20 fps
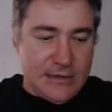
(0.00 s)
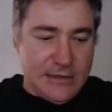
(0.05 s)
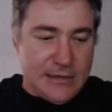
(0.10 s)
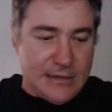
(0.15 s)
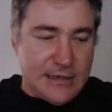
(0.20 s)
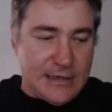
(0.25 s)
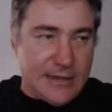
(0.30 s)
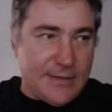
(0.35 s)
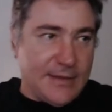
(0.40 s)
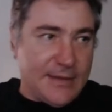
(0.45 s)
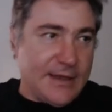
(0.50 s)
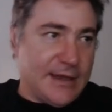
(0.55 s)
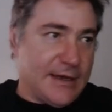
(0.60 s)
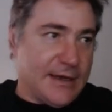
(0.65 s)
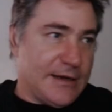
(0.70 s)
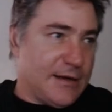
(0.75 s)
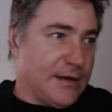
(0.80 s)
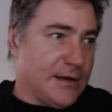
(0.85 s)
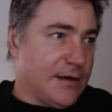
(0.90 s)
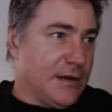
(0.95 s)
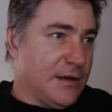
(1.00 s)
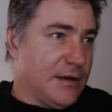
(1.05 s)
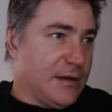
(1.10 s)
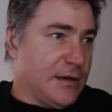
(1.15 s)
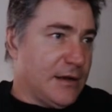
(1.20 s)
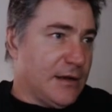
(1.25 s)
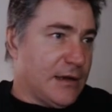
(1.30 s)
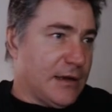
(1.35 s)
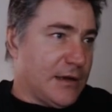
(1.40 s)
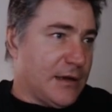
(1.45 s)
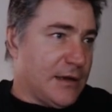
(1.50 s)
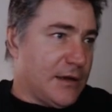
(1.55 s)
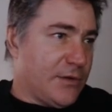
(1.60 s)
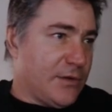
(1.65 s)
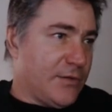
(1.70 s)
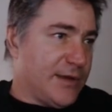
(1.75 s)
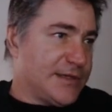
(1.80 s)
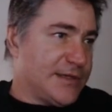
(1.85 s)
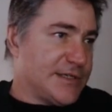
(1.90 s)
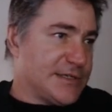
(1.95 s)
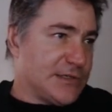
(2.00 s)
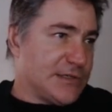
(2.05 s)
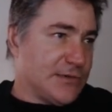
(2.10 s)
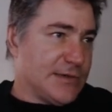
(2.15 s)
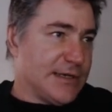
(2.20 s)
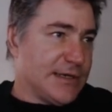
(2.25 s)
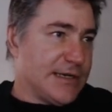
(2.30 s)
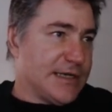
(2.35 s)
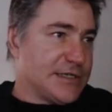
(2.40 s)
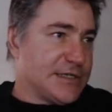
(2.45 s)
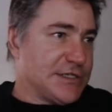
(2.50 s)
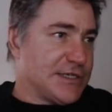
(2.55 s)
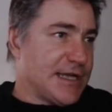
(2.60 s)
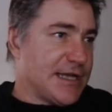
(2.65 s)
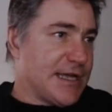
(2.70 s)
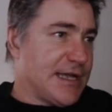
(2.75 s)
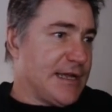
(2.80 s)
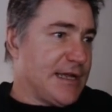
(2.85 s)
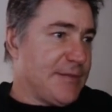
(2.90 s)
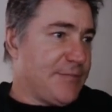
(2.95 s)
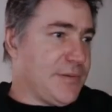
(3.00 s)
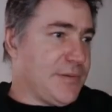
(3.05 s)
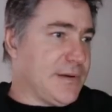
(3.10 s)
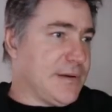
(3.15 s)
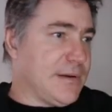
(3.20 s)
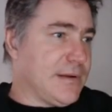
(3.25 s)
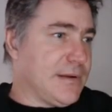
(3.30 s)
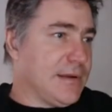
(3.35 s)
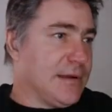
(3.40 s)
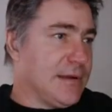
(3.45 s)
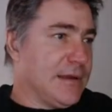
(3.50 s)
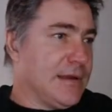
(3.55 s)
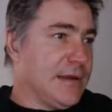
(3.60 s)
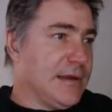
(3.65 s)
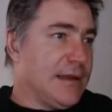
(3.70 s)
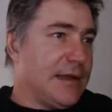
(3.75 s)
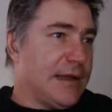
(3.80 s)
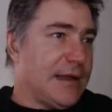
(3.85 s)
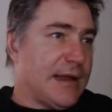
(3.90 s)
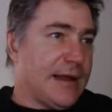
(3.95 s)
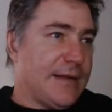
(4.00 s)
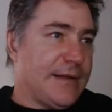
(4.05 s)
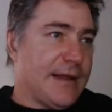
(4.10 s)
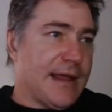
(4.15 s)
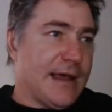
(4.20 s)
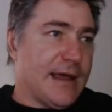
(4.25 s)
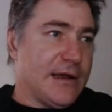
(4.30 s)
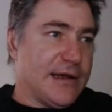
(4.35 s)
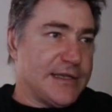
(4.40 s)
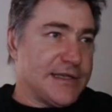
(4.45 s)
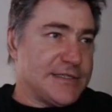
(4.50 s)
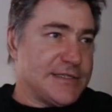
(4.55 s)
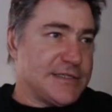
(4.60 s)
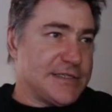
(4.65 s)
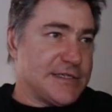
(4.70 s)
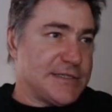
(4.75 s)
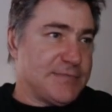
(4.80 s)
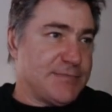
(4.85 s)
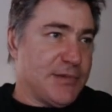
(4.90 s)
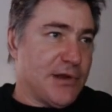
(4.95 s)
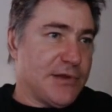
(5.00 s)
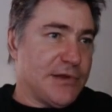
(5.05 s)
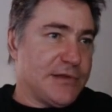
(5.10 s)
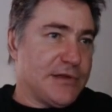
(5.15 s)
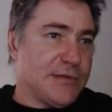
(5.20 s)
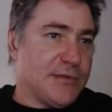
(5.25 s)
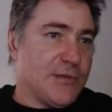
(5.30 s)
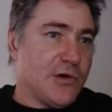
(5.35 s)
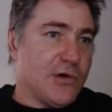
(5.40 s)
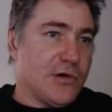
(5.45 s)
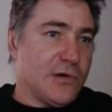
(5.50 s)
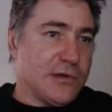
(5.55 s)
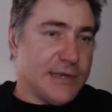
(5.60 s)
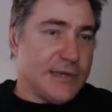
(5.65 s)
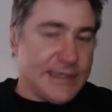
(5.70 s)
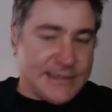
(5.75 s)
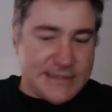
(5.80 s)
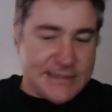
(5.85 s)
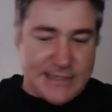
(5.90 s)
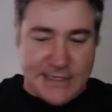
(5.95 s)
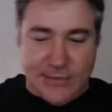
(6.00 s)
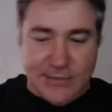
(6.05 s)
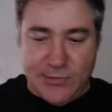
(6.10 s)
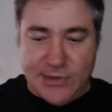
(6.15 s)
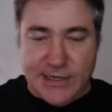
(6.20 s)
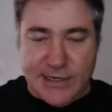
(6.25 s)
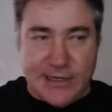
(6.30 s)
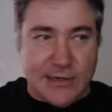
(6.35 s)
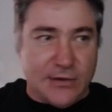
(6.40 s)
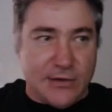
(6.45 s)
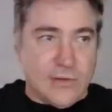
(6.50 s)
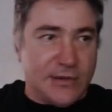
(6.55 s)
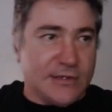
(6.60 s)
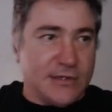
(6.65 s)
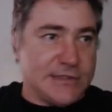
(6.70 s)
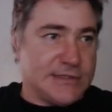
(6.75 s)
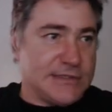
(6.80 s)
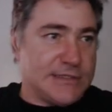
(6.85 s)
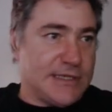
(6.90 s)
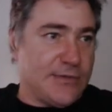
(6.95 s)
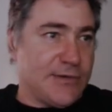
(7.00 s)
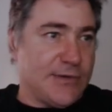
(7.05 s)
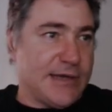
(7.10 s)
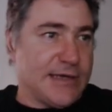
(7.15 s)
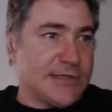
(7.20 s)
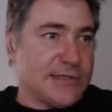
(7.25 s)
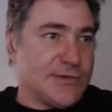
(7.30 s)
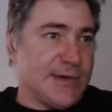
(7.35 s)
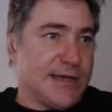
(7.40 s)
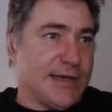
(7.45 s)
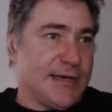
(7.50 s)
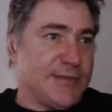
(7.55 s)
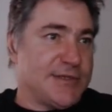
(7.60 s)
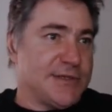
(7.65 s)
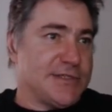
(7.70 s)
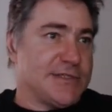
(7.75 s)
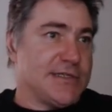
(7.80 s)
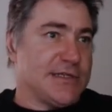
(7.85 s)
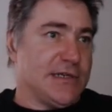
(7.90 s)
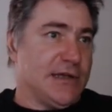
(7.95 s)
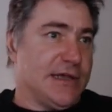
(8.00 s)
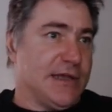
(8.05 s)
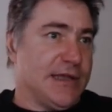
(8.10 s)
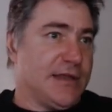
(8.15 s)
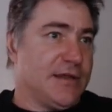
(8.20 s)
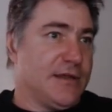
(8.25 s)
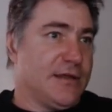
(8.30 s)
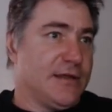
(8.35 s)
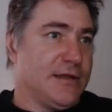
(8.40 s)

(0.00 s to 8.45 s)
And then we just look at our shape. And now let's just plot them all and see what our 20 images are like.